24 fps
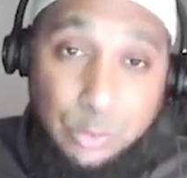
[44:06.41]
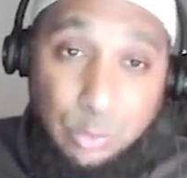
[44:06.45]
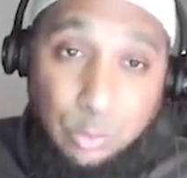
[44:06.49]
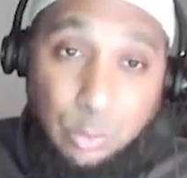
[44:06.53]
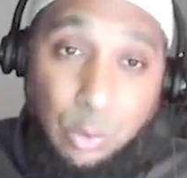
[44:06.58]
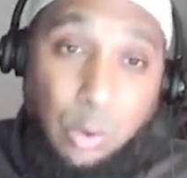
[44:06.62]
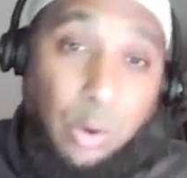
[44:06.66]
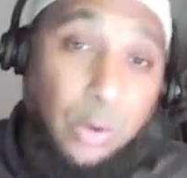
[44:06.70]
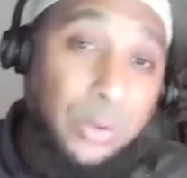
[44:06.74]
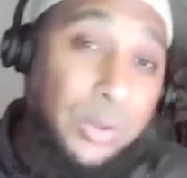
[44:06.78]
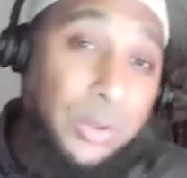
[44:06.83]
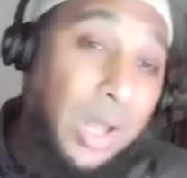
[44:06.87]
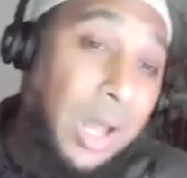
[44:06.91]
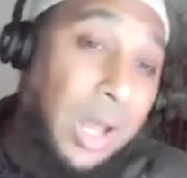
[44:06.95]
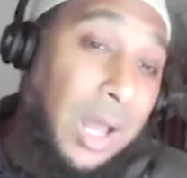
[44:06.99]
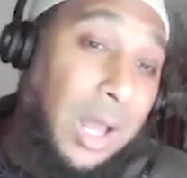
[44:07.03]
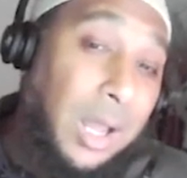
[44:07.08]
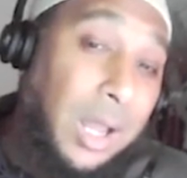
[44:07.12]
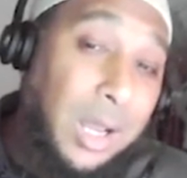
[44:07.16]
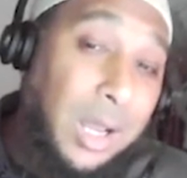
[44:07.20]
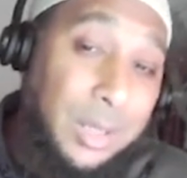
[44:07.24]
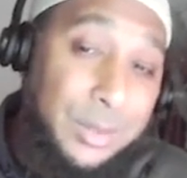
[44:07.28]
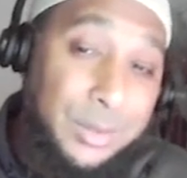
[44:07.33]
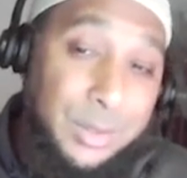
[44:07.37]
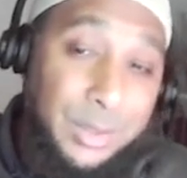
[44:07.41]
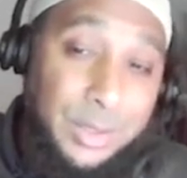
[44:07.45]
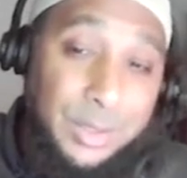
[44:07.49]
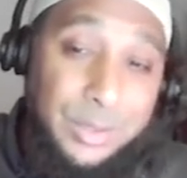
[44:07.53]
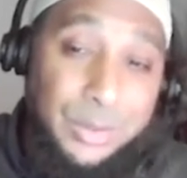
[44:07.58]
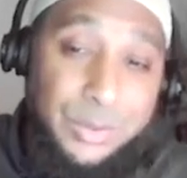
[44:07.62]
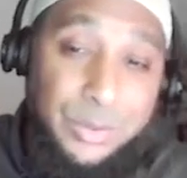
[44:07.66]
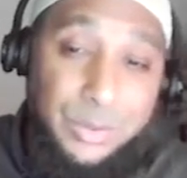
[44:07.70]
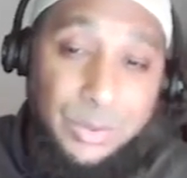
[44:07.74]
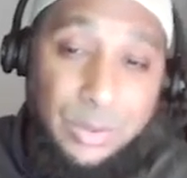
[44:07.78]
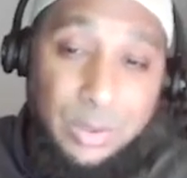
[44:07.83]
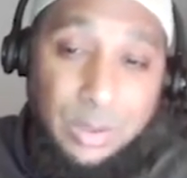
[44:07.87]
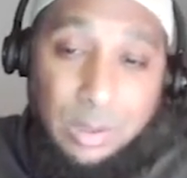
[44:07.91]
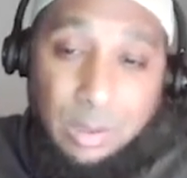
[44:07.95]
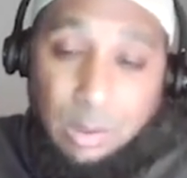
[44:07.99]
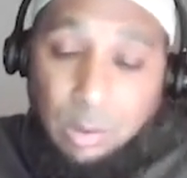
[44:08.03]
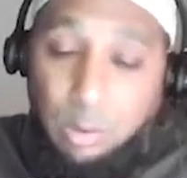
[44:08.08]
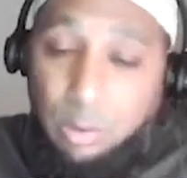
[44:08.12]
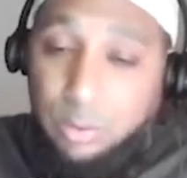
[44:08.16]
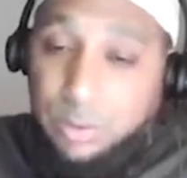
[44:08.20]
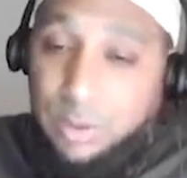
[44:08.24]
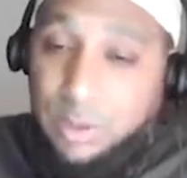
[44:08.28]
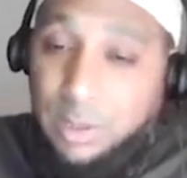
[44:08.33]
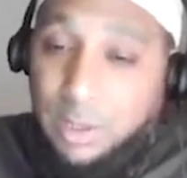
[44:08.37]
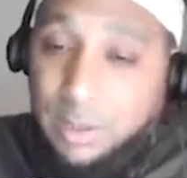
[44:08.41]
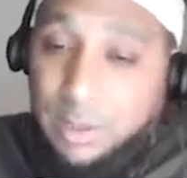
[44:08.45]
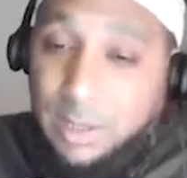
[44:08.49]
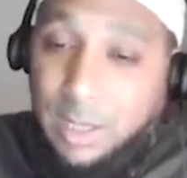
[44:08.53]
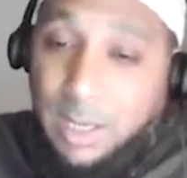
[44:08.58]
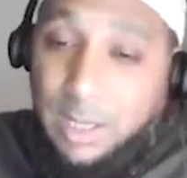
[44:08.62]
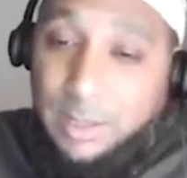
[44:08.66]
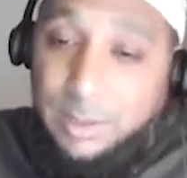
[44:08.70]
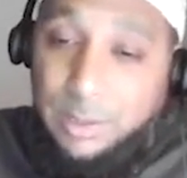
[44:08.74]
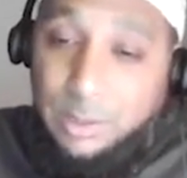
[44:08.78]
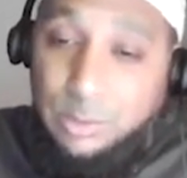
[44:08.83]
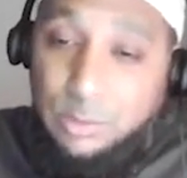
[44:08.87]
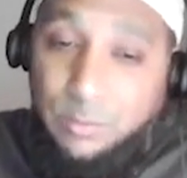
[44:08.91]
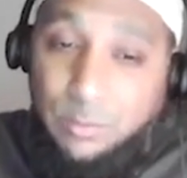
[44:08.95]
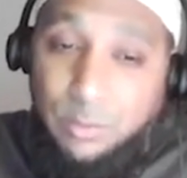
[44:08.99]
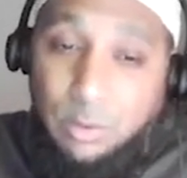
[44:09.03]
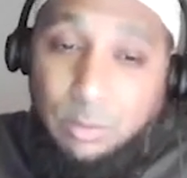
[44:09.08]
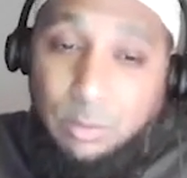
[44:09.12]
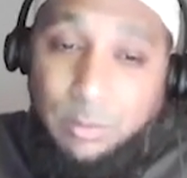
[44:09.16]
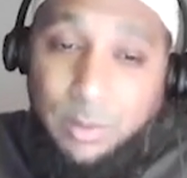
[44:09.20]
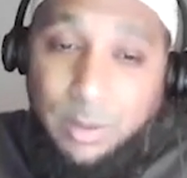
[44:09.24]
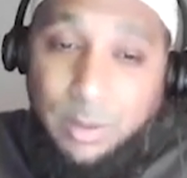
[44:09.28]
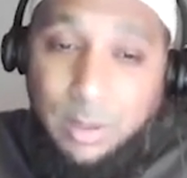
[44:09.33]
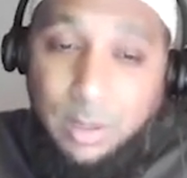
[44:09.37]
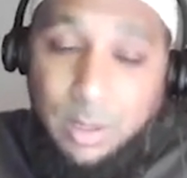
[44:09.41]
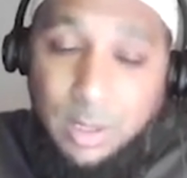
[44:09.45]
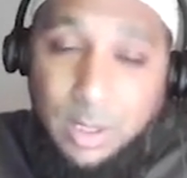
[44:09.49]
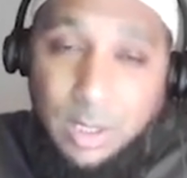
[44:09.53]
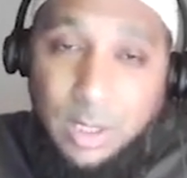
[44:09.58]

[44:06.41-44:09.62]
to other ahadith other than the hadith of Umar,